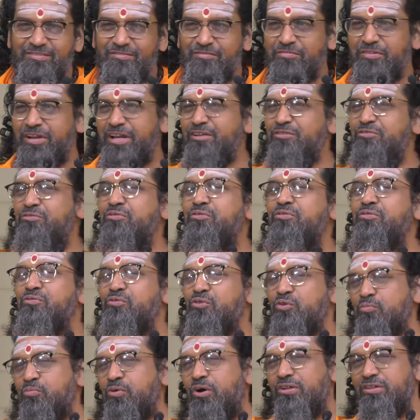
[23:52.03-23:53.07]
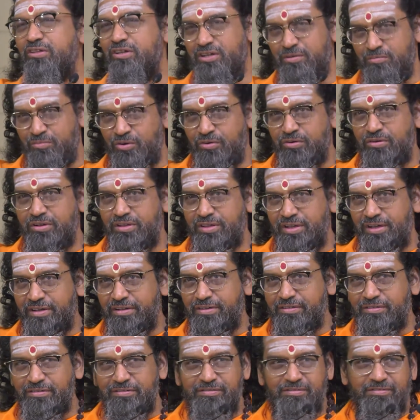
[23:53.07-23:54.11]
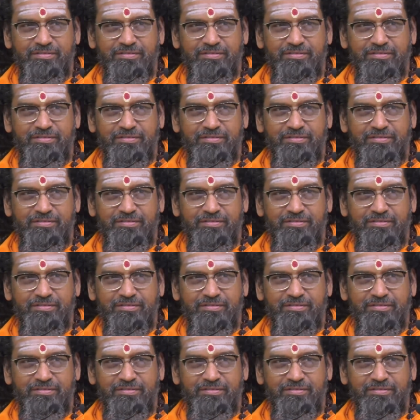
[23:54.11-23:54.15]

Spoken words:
Why should you bother about that?